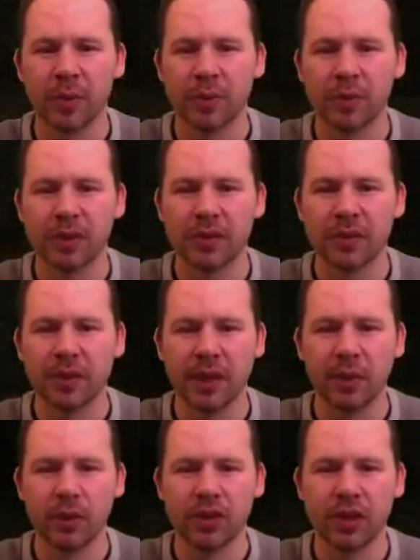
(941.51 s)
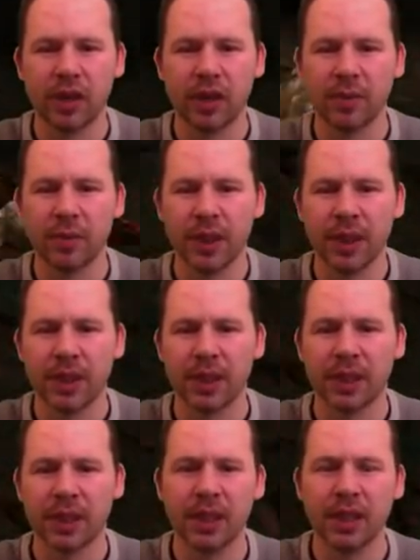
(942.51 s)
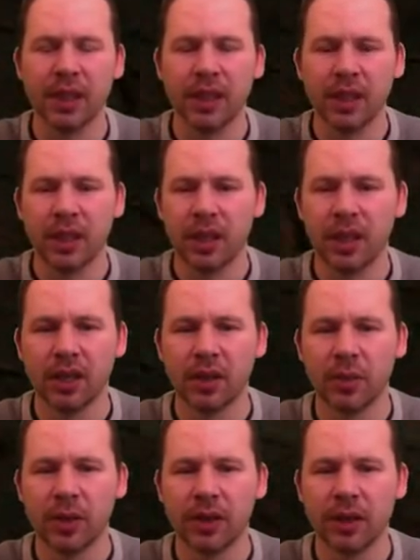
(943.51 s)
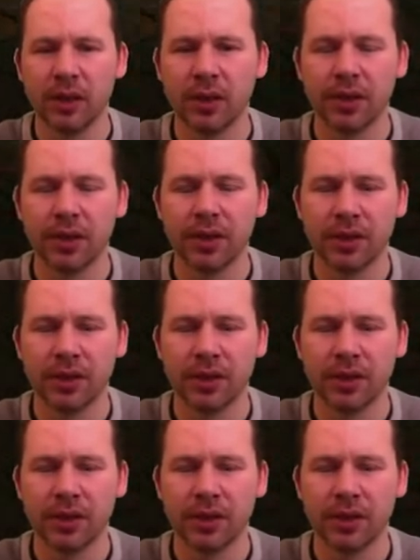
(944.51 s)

Specifically what you have up there and the way you go in here.